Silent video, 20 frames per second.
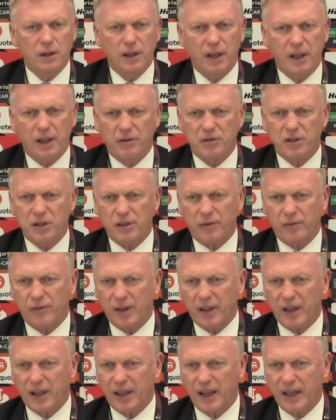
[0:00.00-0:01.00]
he gives us a
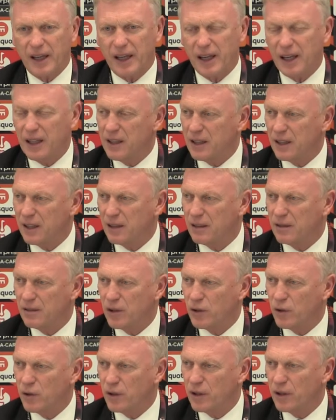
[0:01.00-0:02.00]
figurehead
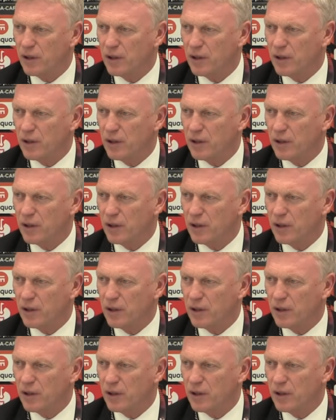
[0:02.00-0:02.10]
and